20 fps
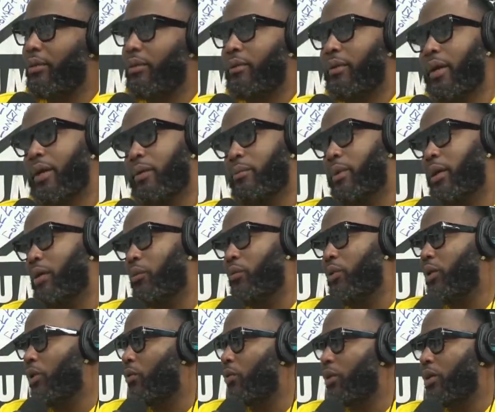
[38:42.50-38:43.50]
hey man,
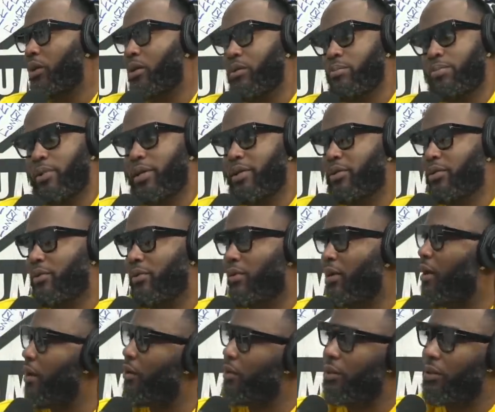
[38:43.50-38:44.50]
we don't get complacent
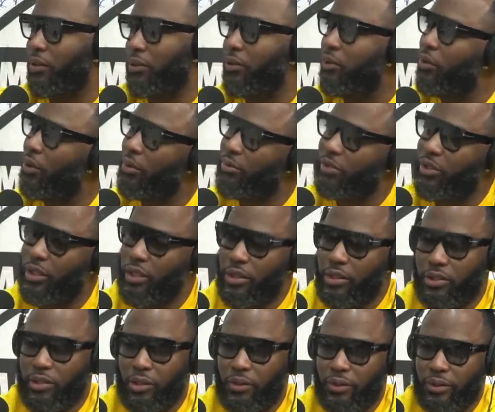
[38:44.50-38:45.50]
around here. You know yeah. what I'm
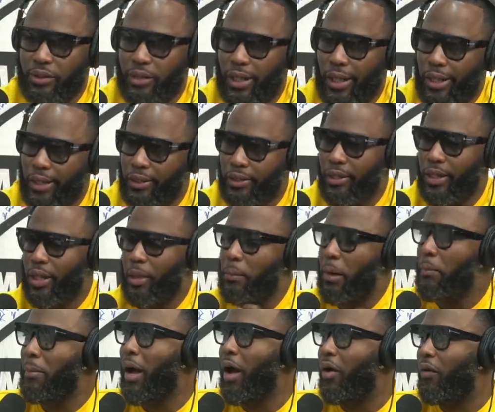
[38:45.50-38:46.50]
saying? So it's like, damn,
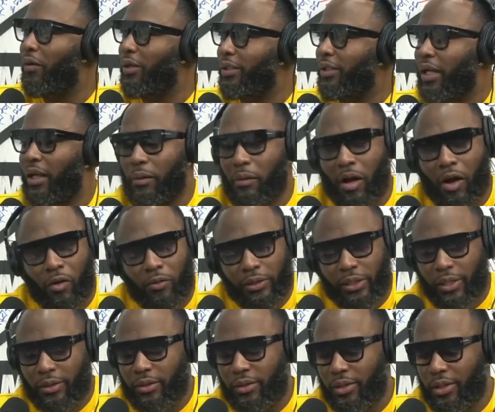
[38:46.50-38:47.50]
I'm always I always
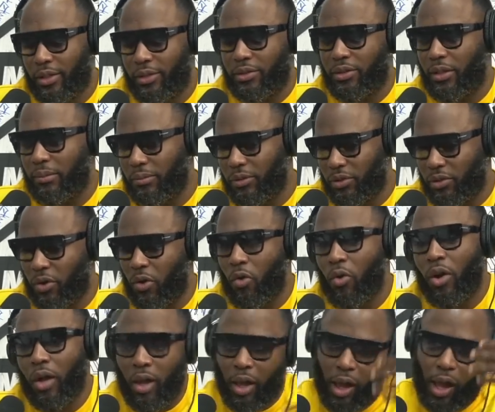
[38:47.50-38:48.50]
have to think of something. So
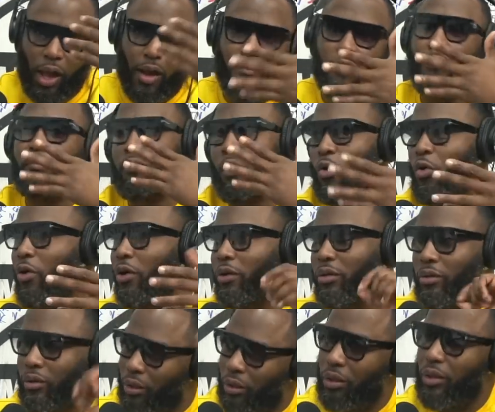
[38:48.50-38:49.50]
I have a board.
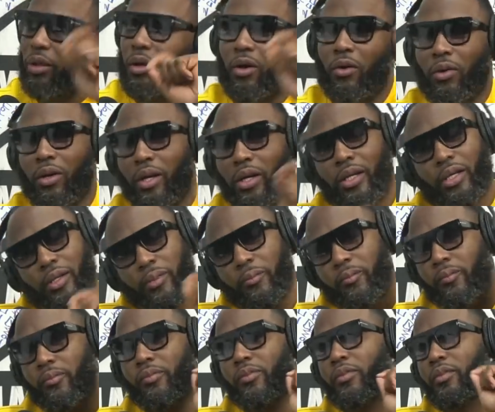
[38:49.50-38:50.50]
Mm. Okay,
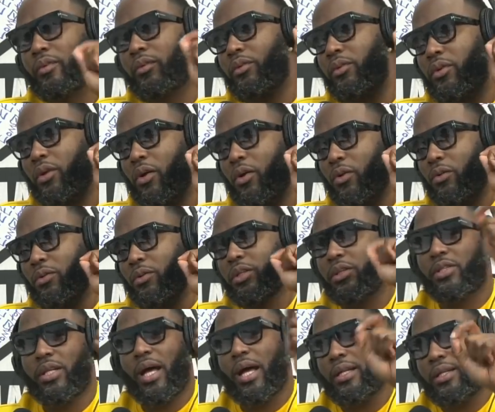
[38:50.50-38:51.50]
you know,
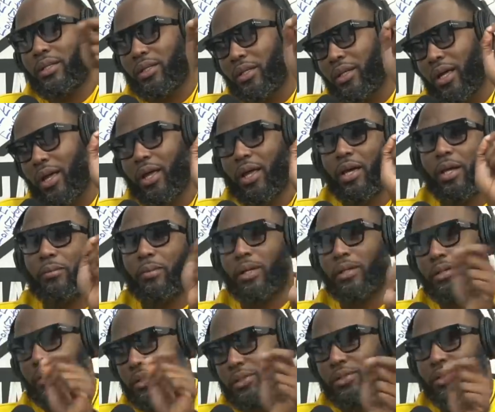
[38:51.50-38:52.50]
this the idea that I had
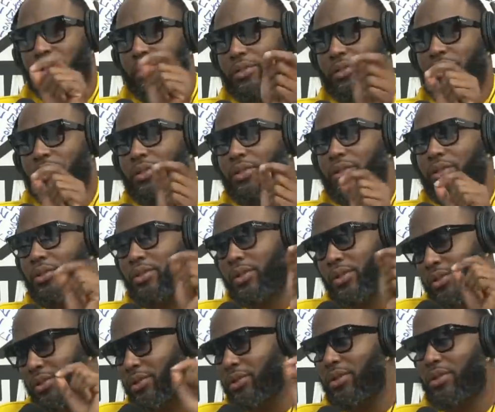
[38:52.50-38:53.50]
about this, this, this, this,
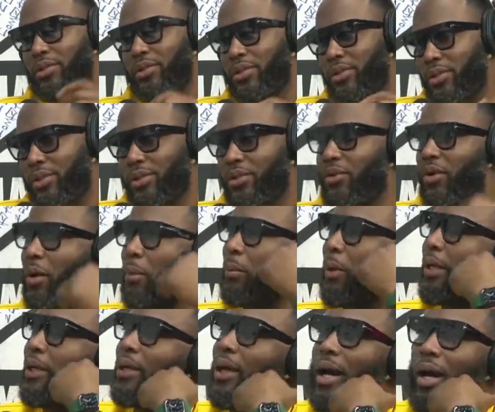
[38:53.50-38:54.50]
this, this, this, this. Or I
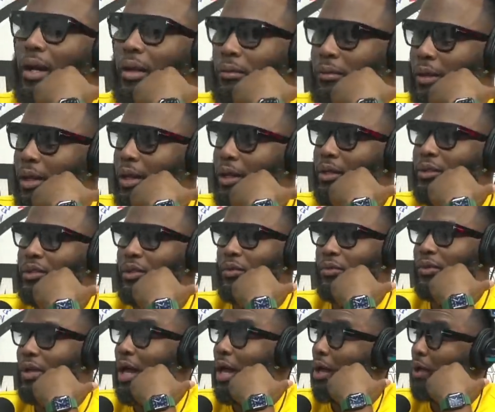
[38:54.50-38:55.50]
might call him like, so
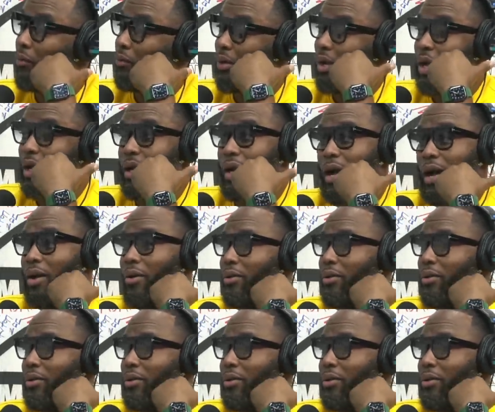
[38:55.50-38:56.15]
now when I call